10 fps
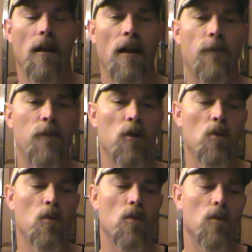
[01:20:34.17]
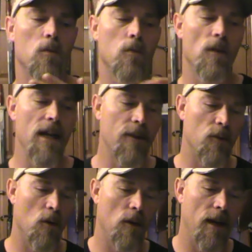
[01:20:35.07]
if you read
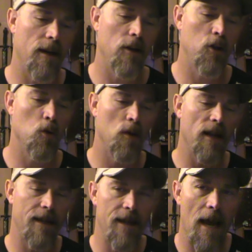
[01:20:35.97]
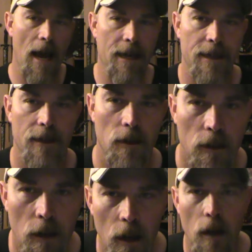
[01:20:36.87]
through it, you get the idea
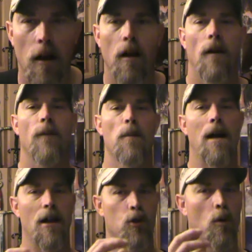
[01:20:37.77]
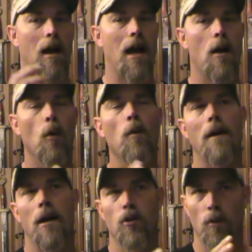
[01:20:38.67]
of the module, how the
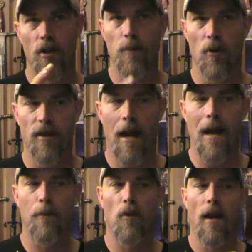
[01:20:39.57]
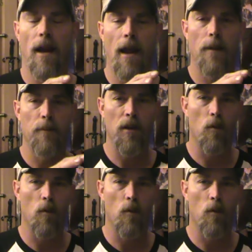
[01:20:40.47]
module is supposed to operate and be